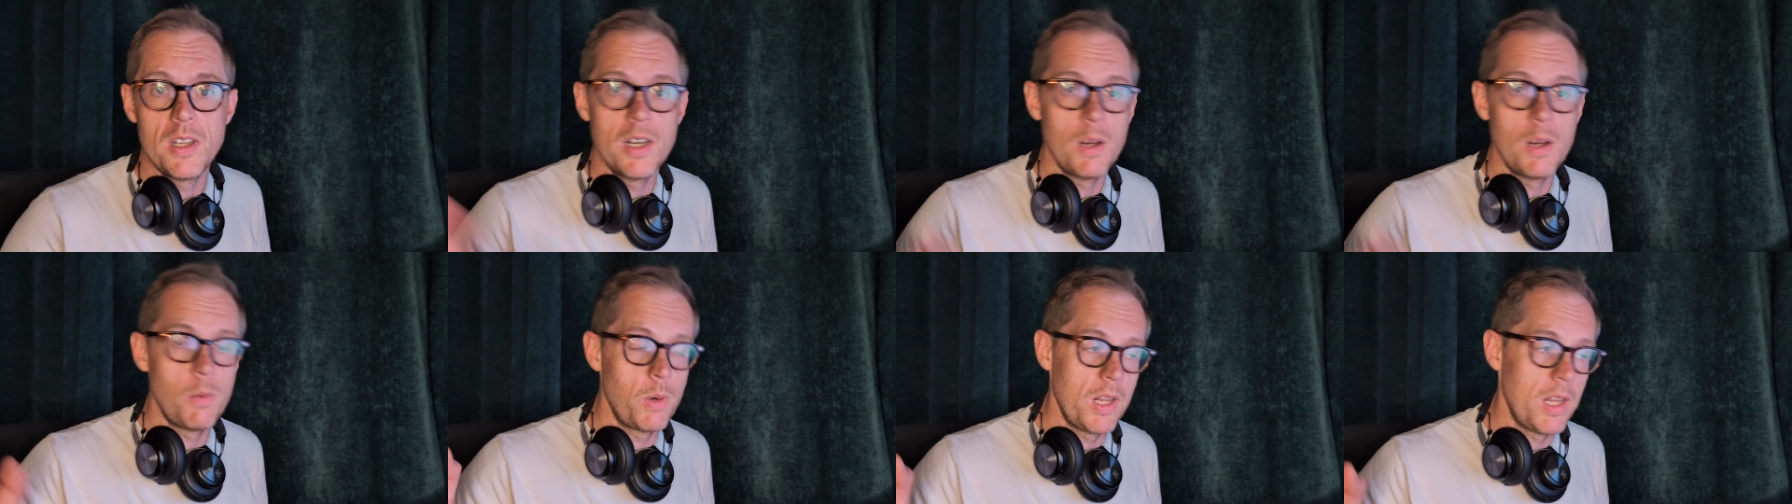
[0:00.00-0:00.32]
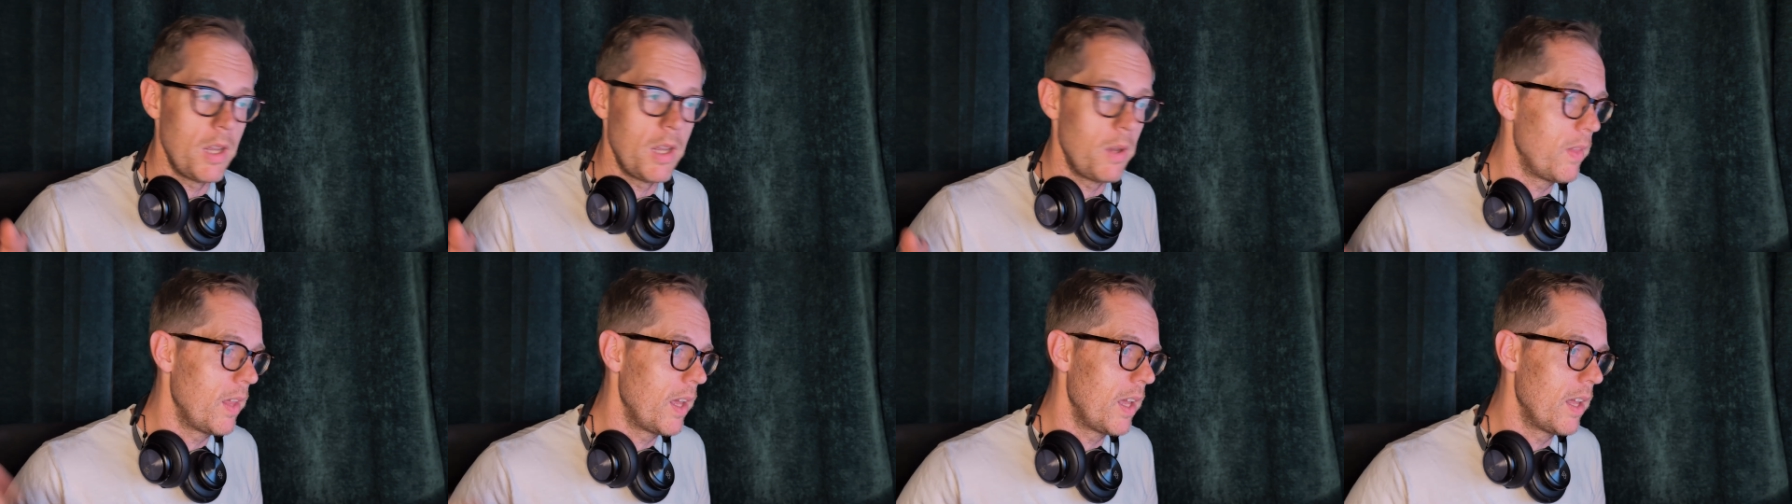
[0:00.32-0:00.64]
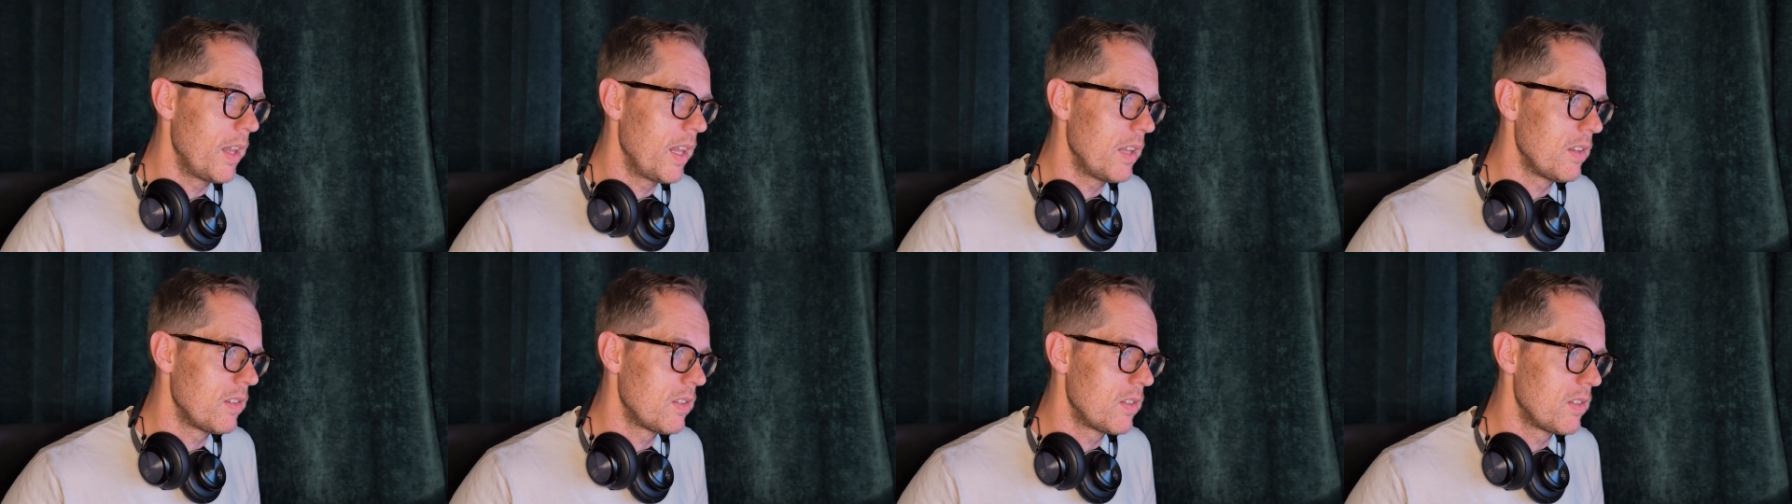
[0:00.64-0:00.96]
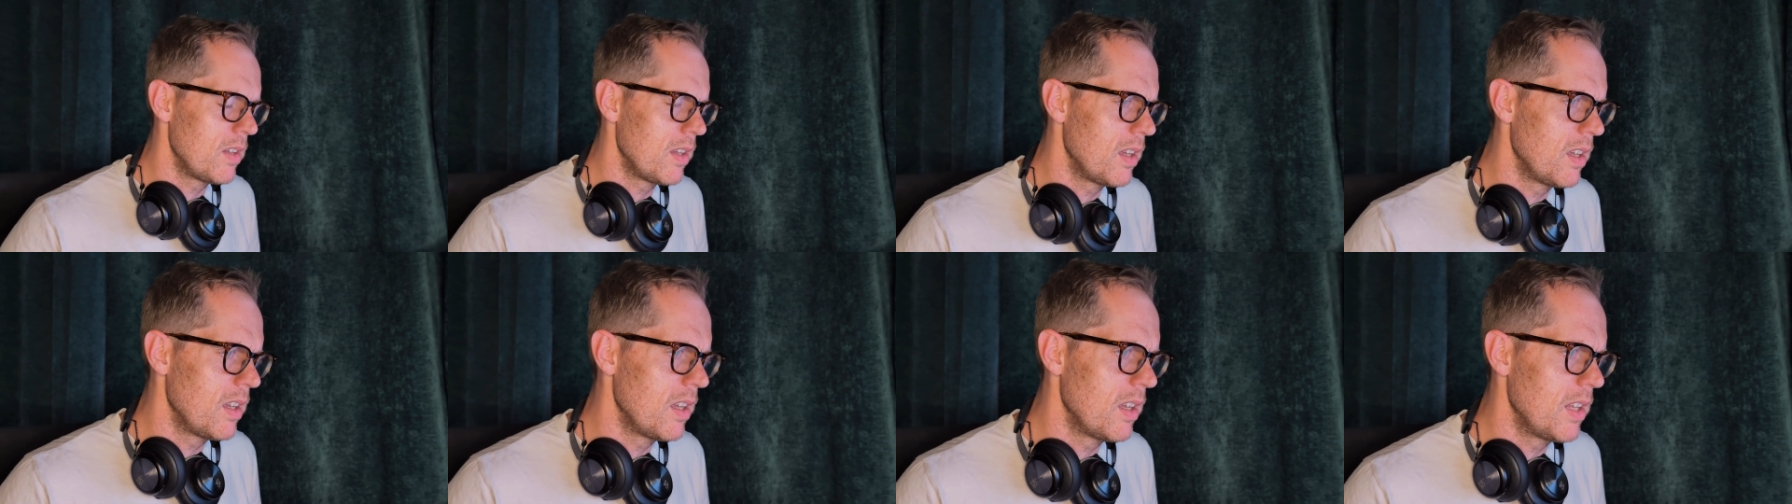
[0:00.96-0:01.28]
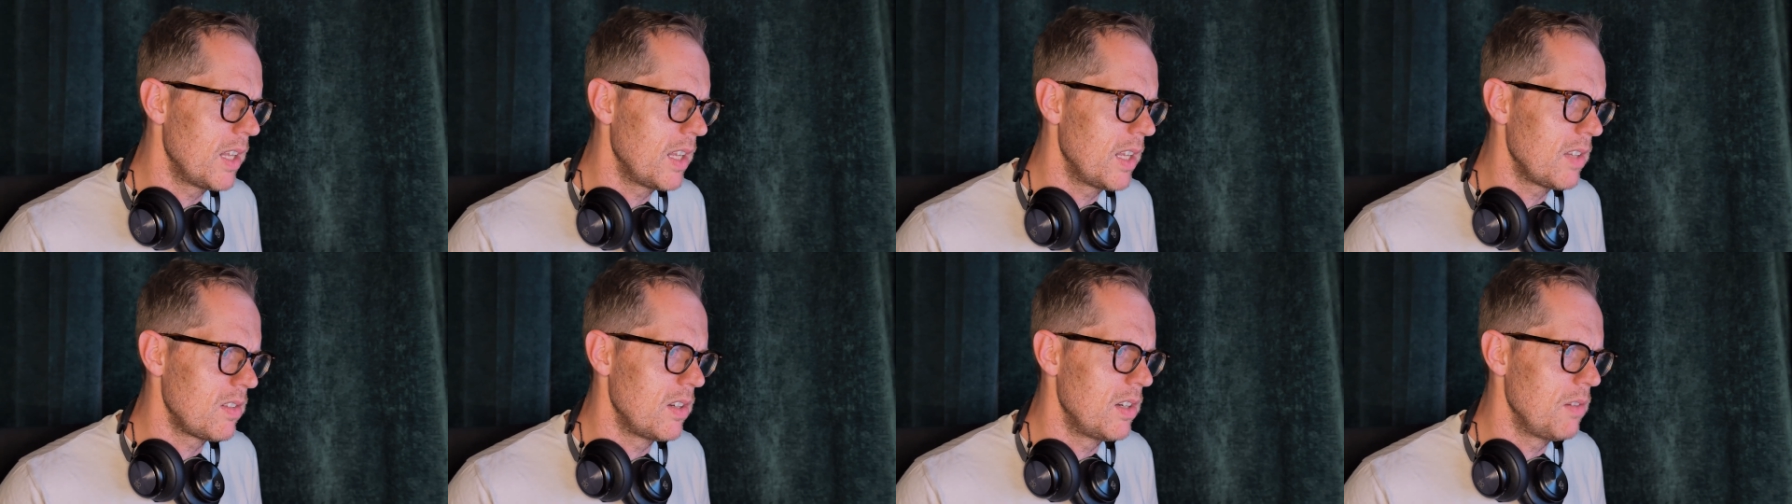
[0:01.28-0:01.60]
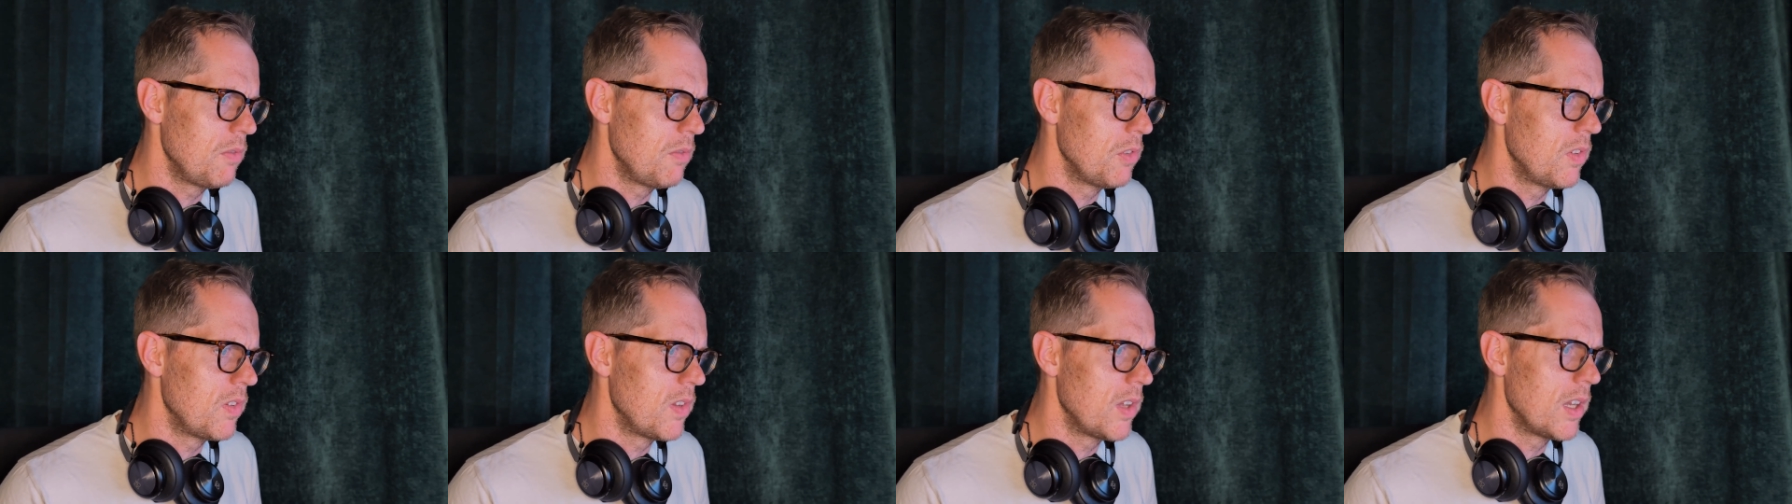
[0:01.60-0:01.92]
You don't want to go there. That's uh, that's a
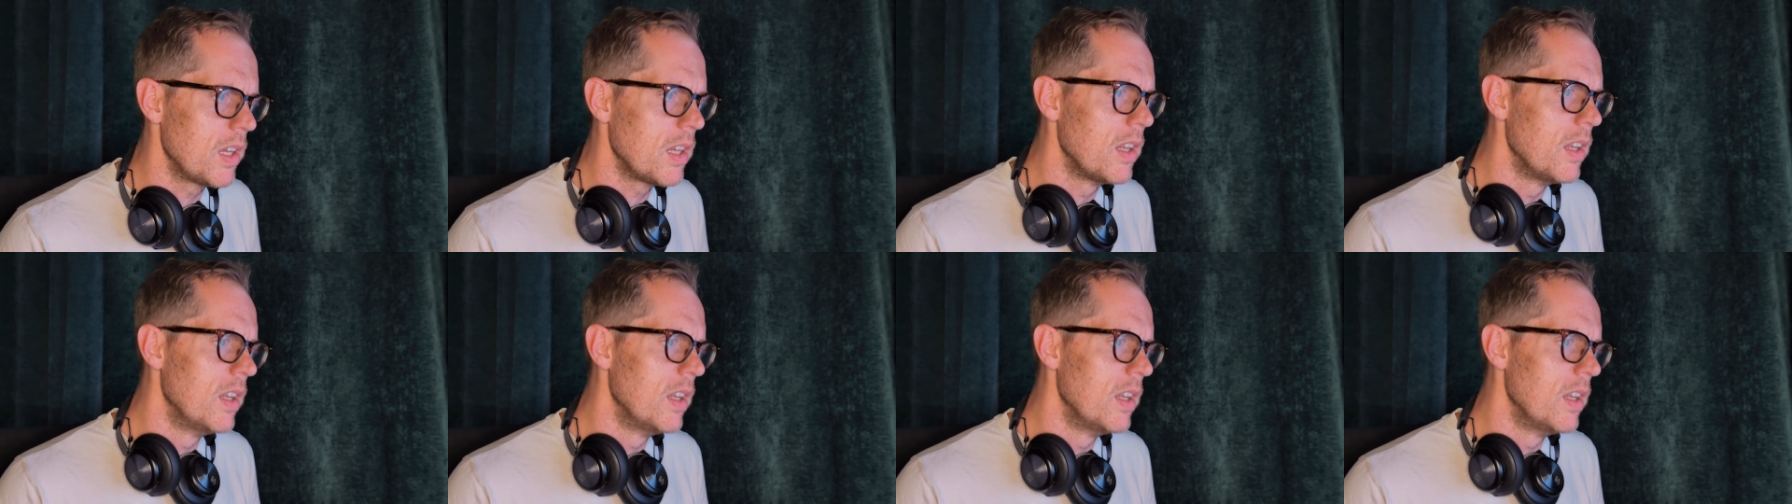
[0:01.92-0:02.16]
different thing.